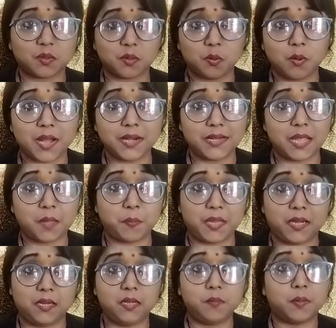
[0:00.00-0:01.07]
what
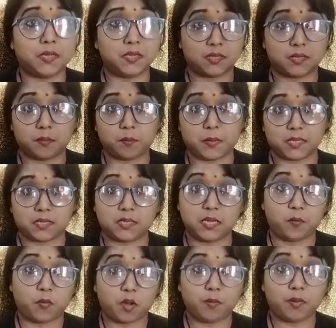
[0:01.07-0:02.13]
happened, any personal
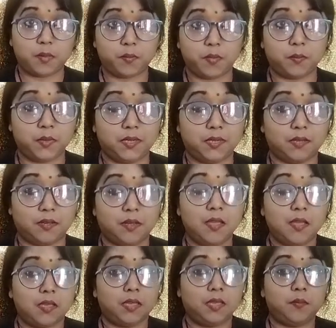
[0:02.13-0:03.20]
problem may be there,
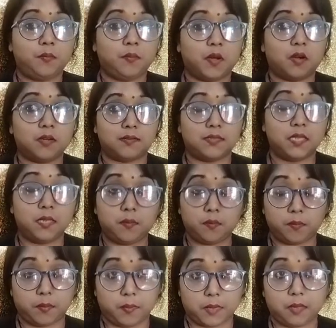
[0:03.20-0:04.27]
he or
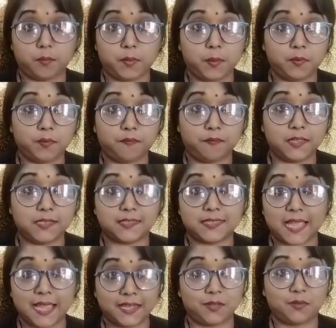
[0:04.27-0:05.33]
she maybe feel
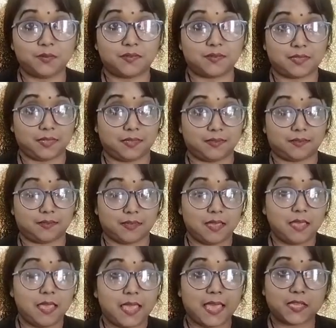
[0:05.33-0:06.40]
shy to
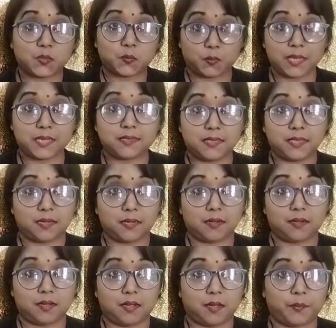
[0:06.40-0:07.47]
express
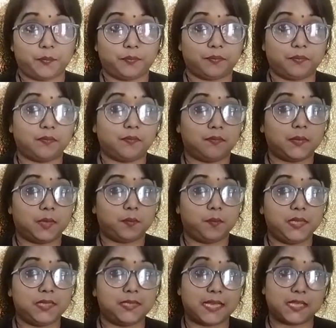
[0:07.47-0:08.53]
their
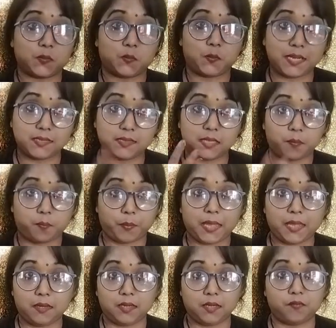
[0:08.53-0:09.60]
express their
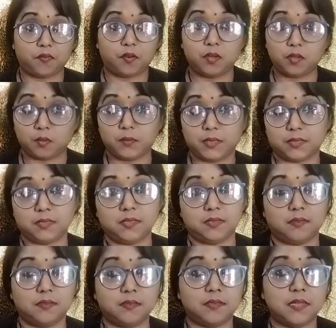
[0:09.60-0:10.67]
pain in front of the
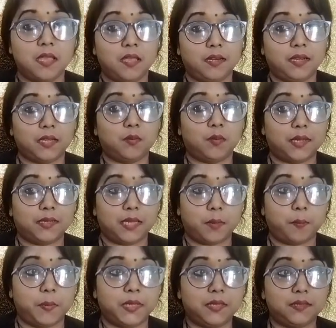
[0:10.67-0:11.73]
teachers. Then what
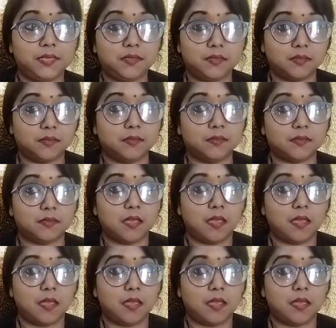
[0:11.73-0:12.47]
happened, teachers